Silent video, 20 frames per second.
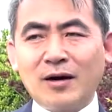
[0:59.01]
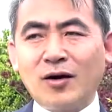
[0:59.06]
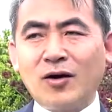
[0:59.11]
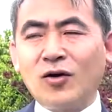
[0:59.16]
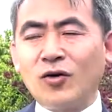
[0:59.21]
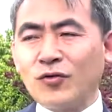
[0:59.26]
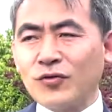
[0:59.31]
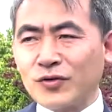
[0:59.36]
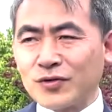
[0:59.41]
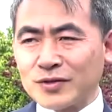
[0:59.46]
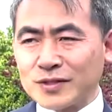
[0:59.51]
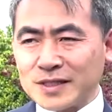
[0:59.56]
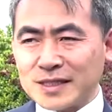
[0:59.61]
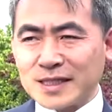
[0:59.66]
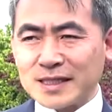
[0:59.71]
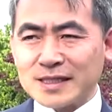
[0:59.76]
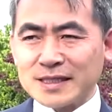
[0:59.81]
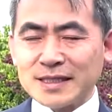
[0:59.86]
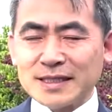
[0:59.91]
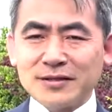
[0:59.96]
All of those
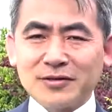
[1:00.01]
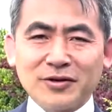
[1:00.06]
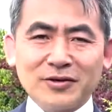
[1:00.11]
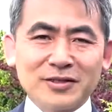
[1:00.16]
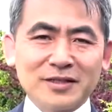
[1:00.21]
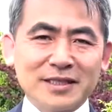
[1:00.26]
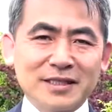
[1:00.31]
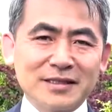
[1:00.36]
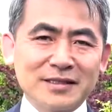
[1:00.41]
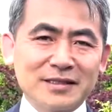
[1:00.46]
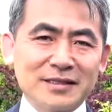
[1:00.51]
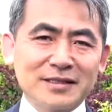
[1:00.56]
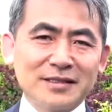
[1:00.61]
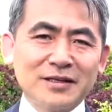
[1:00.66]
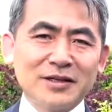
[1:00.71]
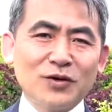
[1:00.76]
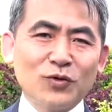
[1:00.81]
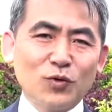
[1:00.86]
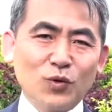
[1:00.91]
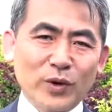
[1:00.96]
16 auctions,
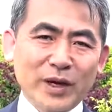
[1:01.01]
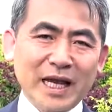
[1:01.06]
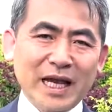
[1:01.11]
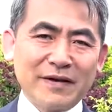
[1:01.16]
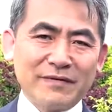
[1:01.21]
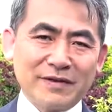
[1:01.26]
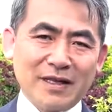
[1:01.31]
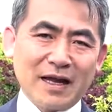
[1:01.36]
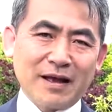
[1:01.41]
we have